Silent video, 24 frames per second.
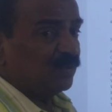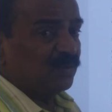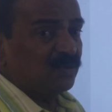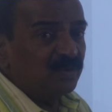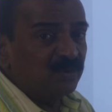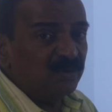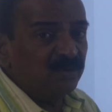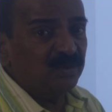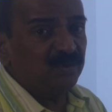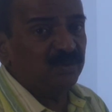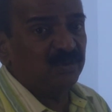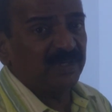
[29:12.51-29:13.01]
to
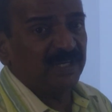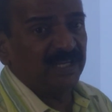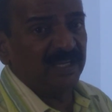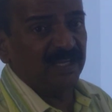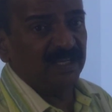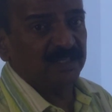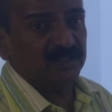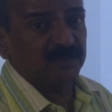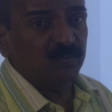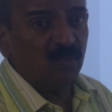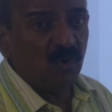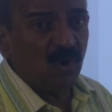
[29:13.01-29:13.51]
do
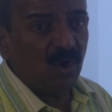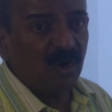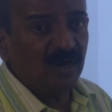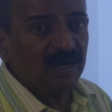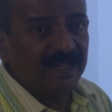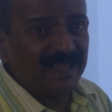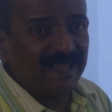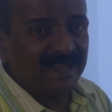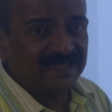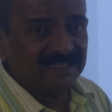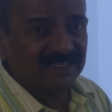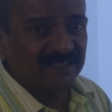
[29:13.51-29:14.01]
a small
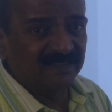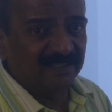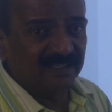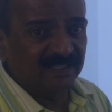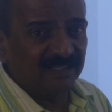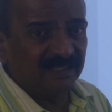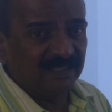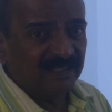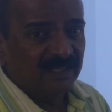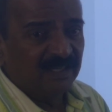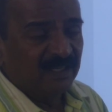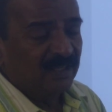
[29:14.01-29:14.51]

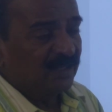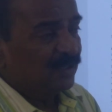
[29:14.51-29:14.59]
activity.